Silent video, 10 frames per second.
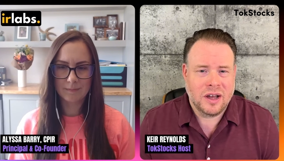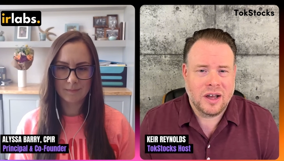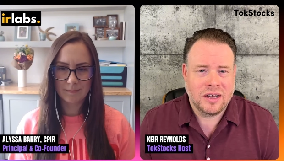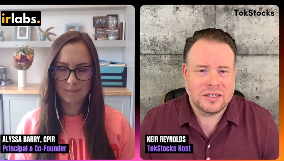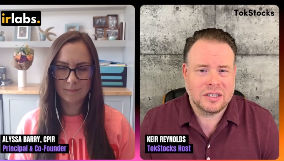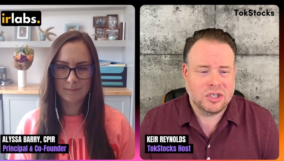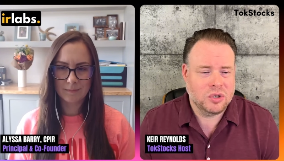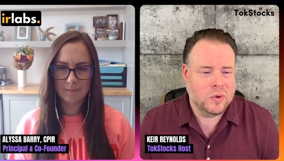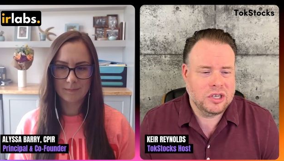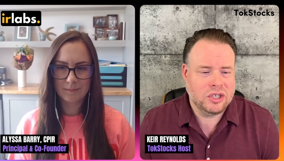Speaker 1: uh,
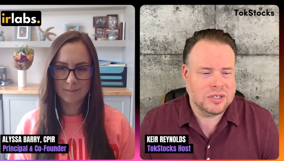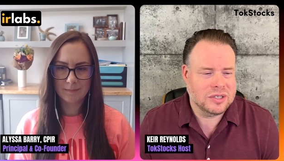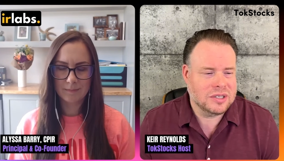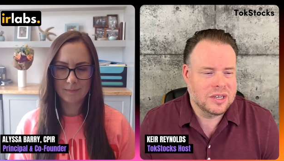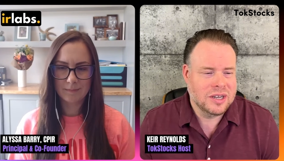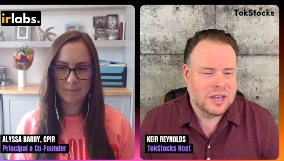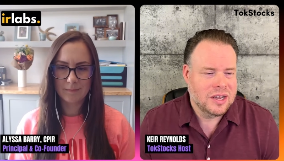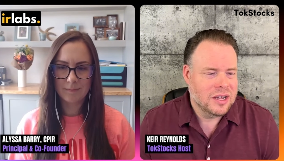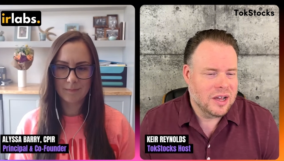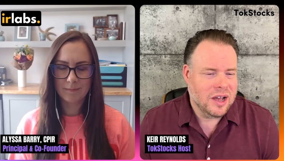situations.
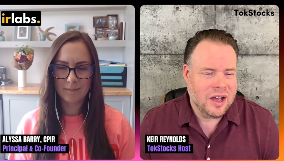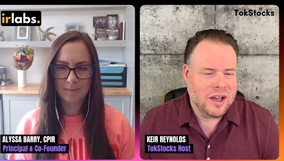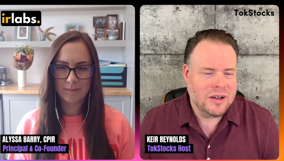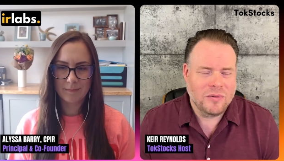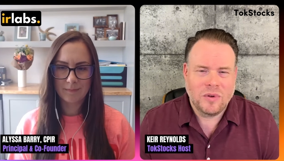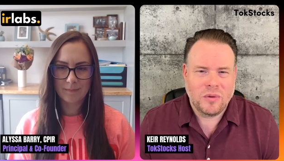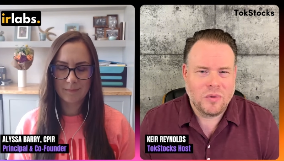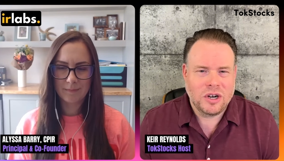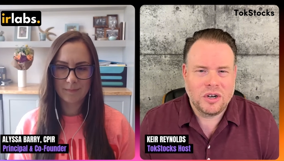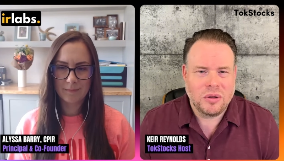Uh, what
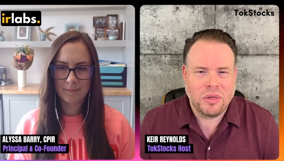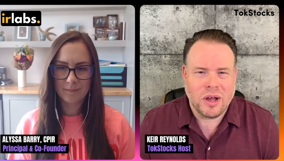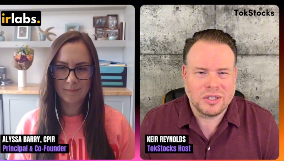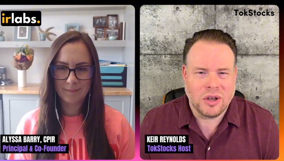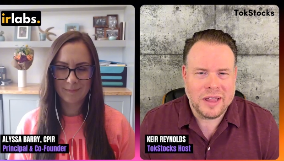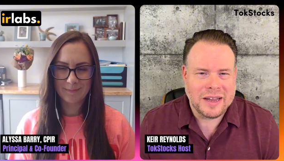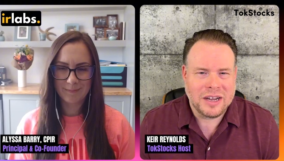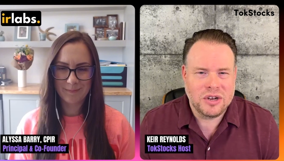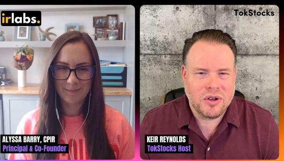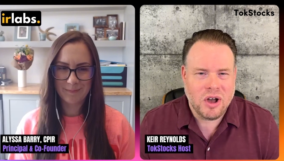what are your thoughts on that?
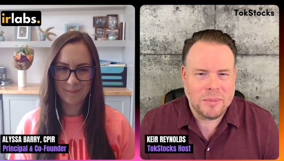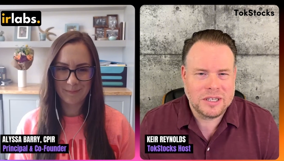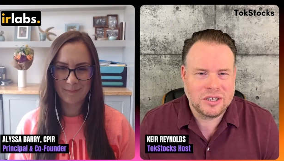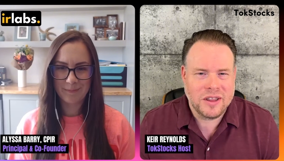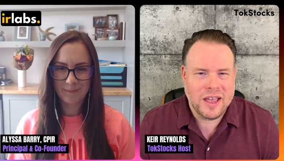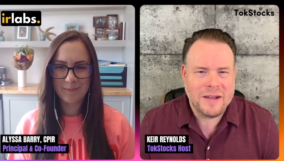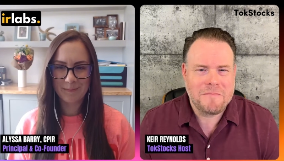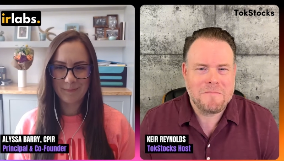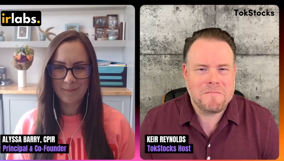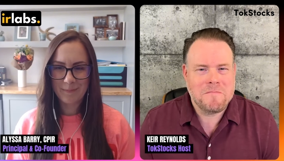Can you comment on that?
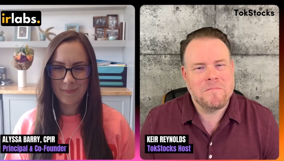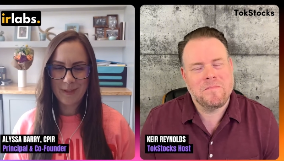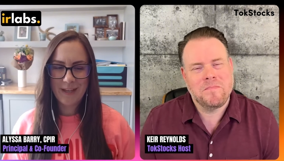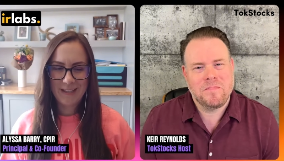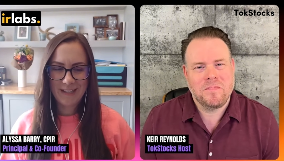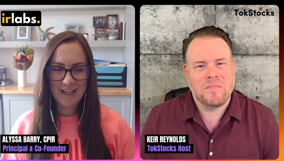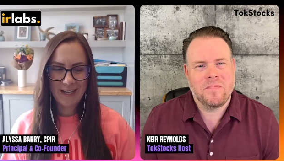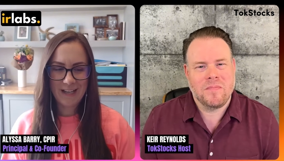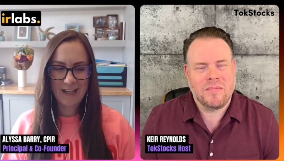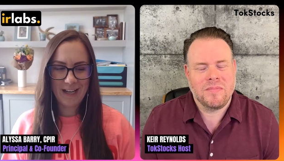
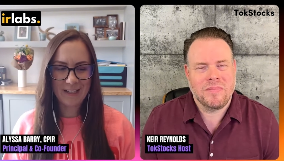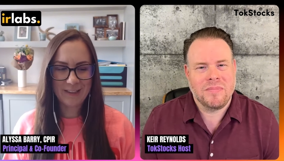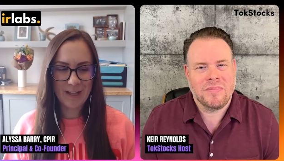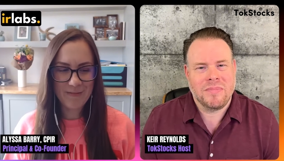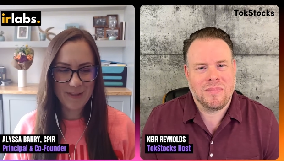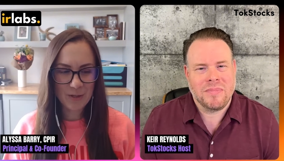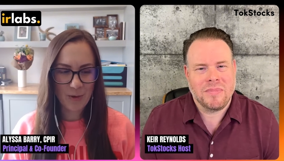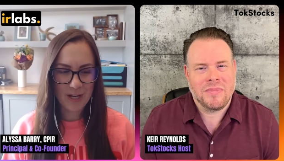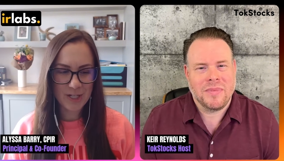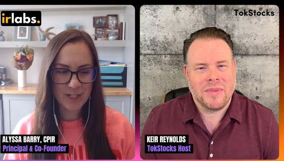
Speaker 2: Yeah, I, I, love this
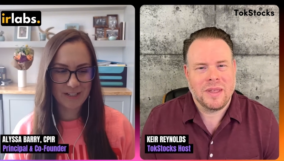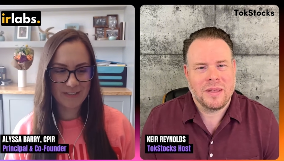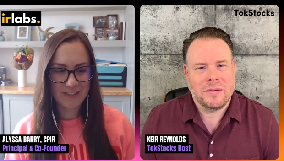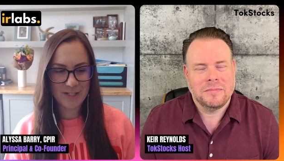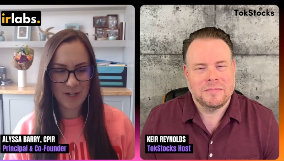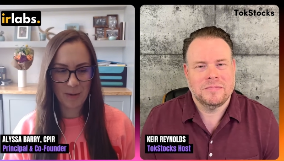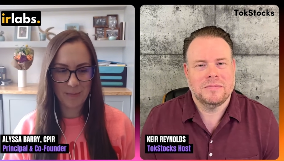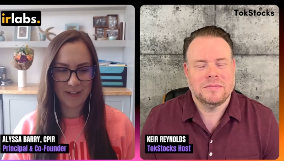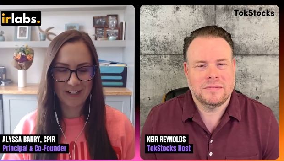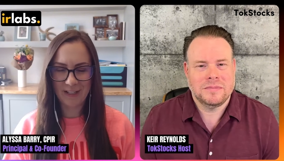question and this
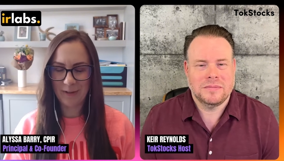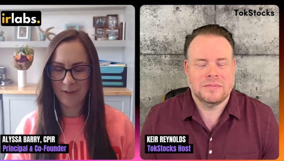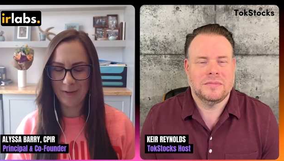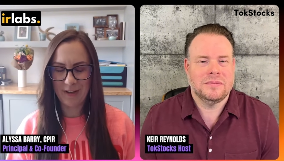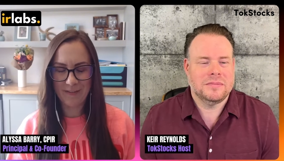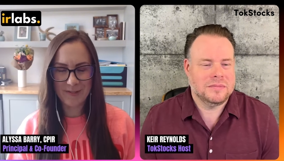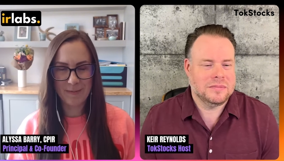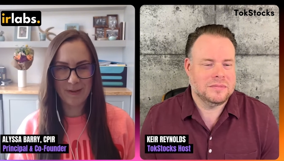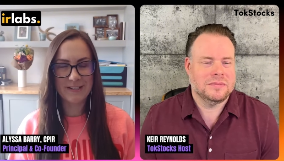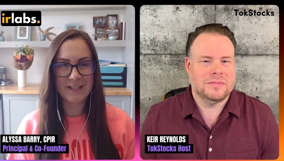topic, and I know you and I have
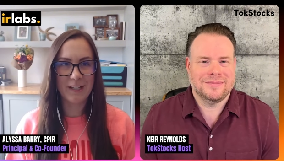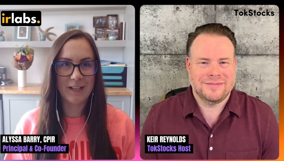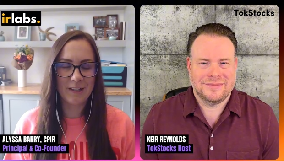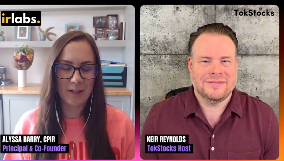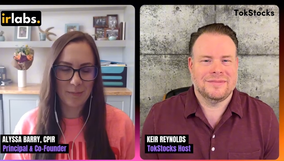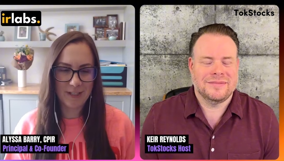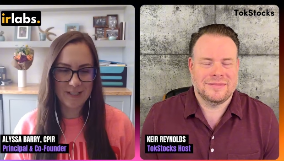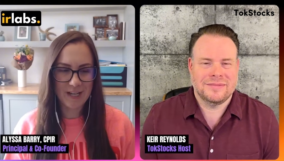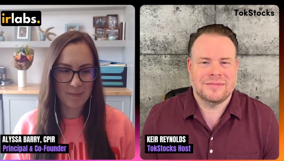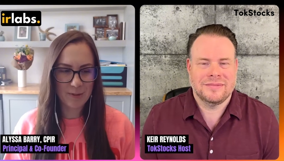spent uh, a little bit
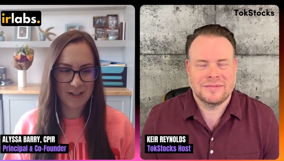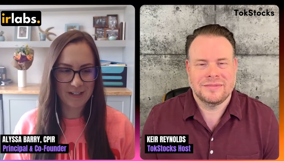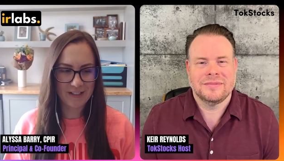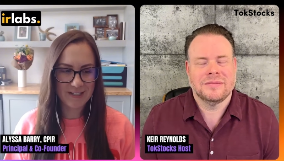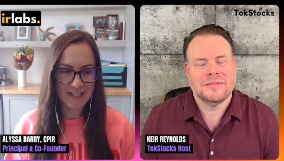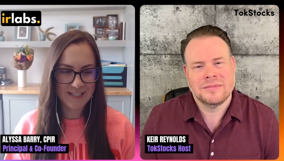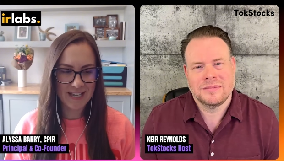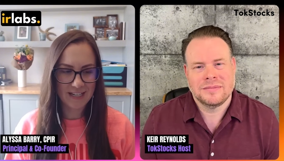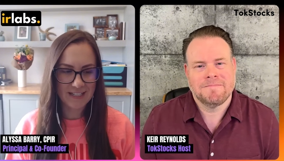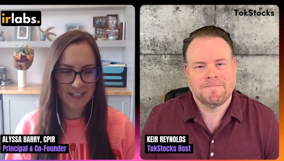of time trying to
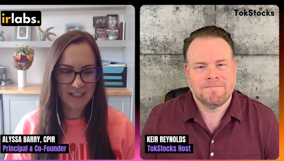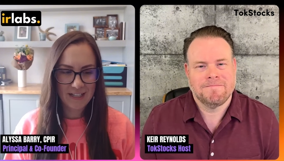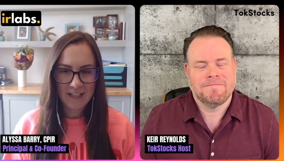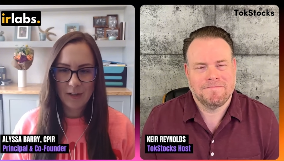dissect it